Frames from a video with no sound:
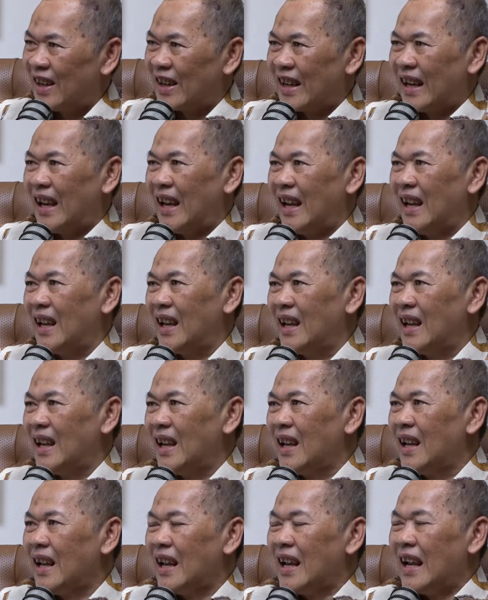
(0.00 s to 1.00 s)
Okay.
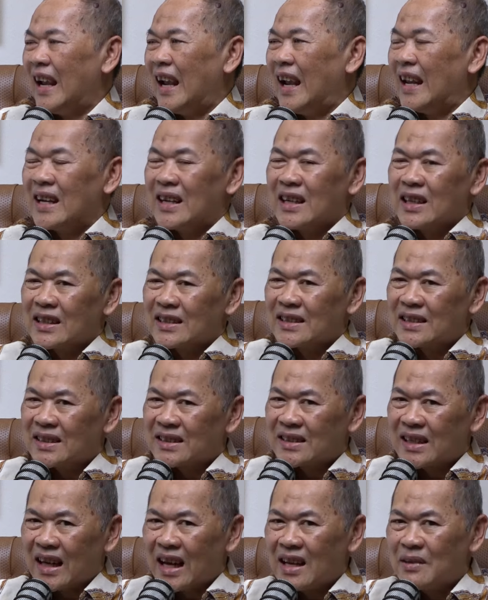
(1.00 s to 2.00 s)
And
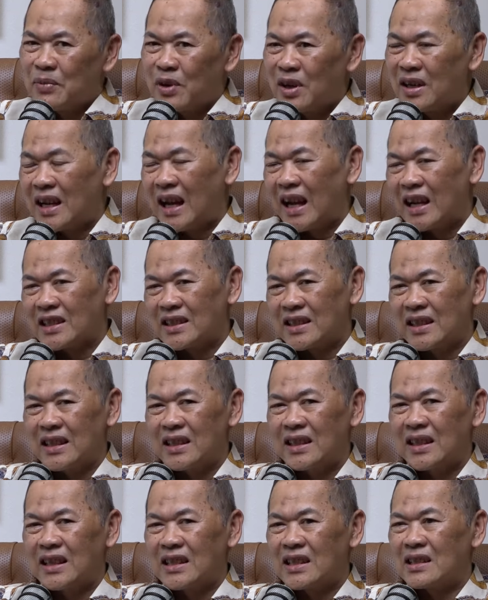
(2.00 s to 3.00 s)
carbon
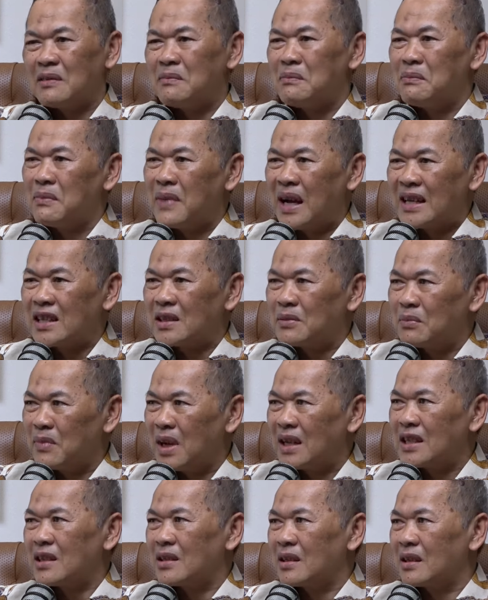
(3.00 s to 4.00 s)
dioxide is much
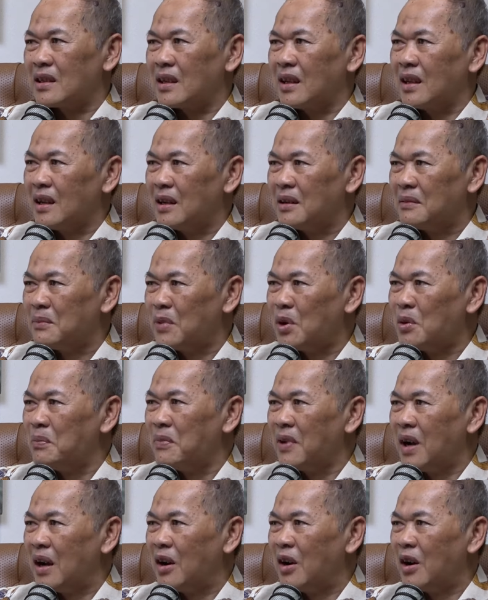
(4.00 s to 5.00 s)

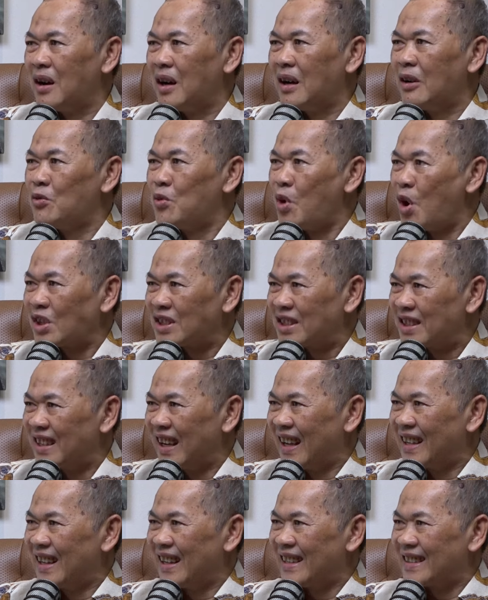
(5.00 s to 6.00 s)
worse
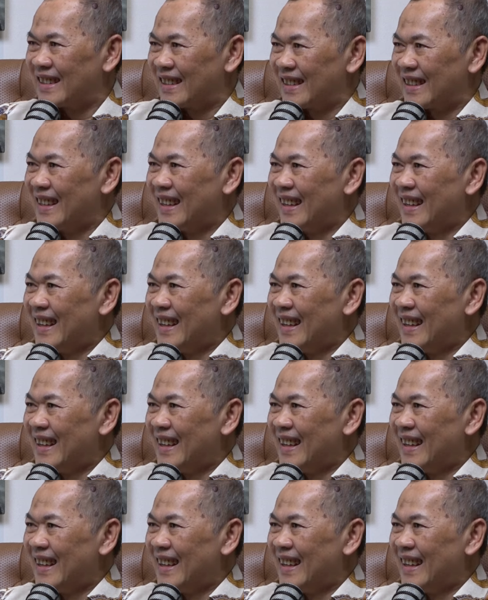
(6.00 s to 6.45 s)
than this.